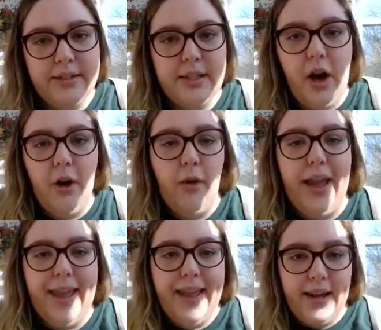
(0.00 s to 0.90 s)

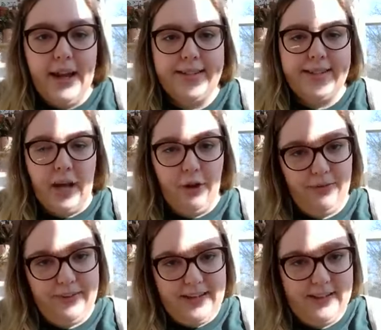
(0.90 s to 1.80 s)
So in a
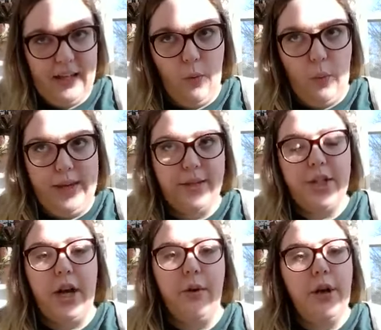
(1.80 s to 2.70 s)
south-facing
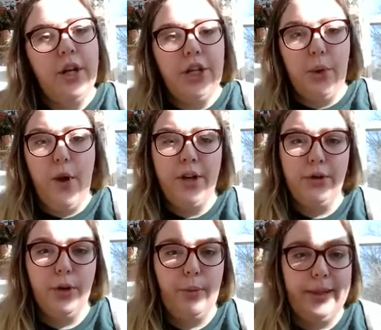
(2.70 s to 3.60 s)
window, you
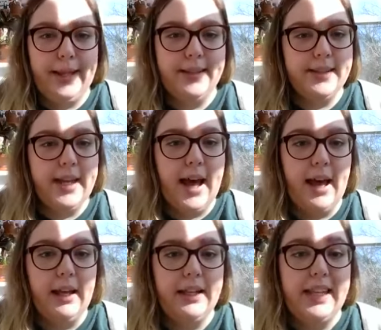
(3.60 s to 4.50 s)
want to grow plants
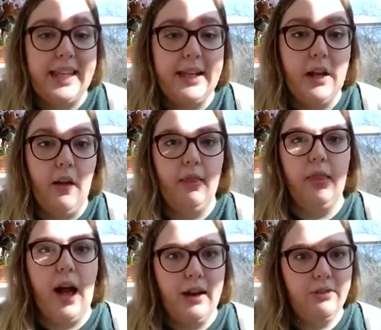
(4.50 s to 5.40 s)
that need a
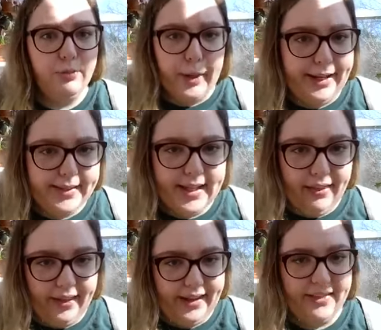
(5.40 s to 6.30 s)
lot of bright
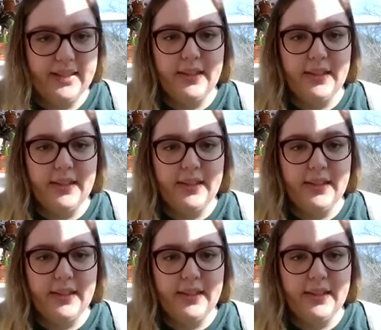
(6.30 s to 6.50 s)
sunlight.